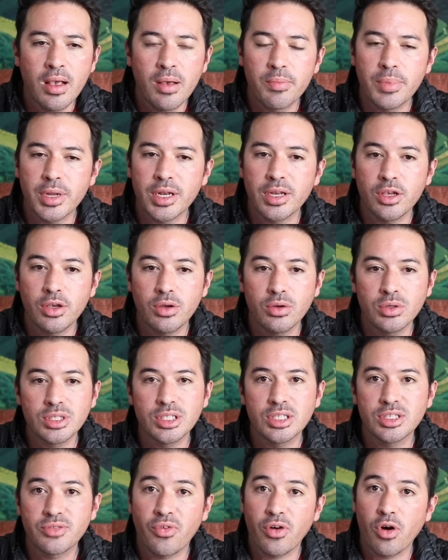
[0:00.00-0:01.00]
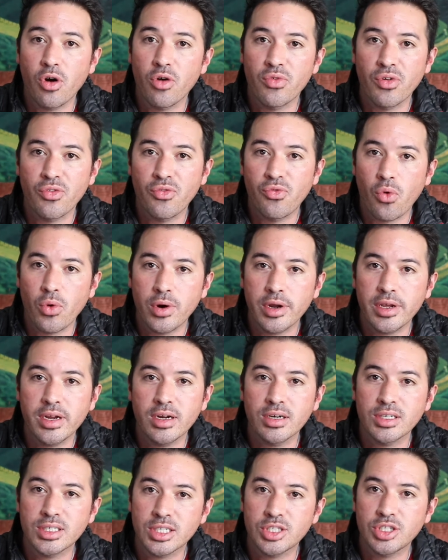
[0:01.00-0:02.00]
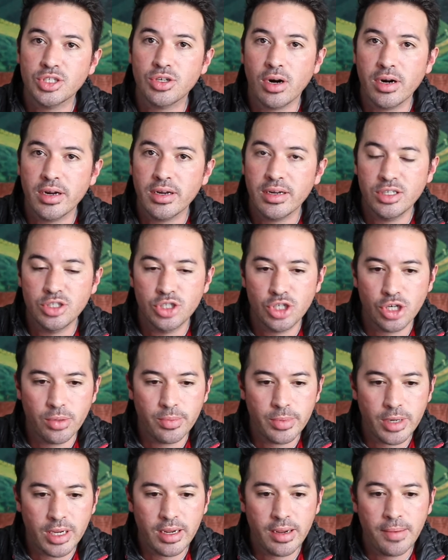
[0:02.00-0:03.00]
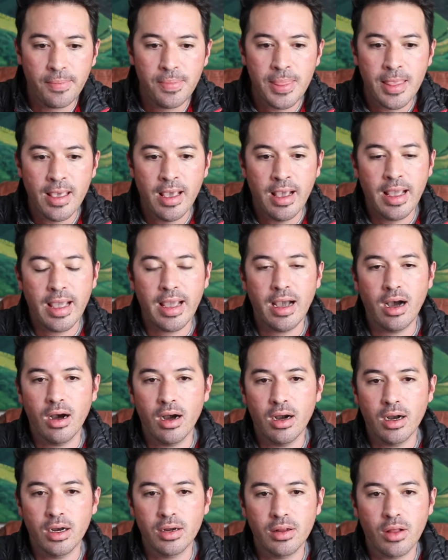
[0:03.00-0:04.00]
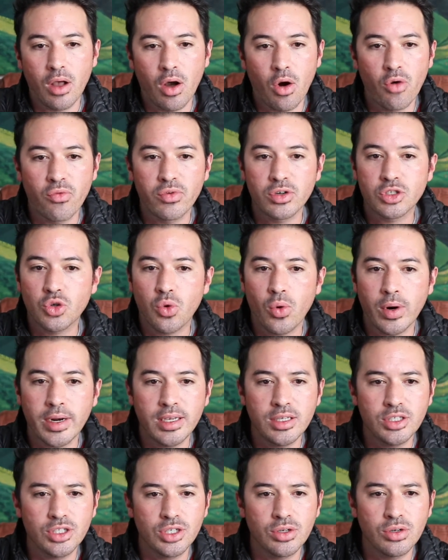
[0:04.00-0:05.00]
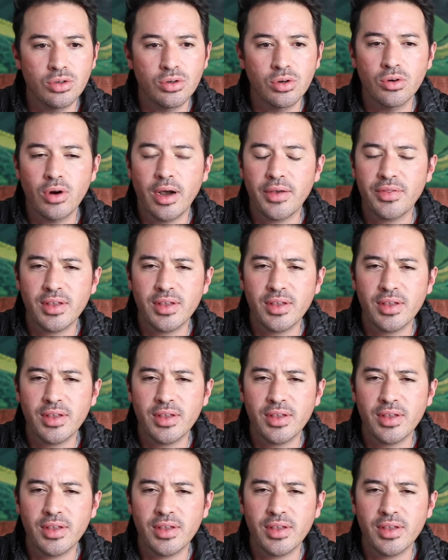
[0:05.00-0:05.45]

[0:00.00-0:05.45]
been used for over 40 years. It started in Germany, over 22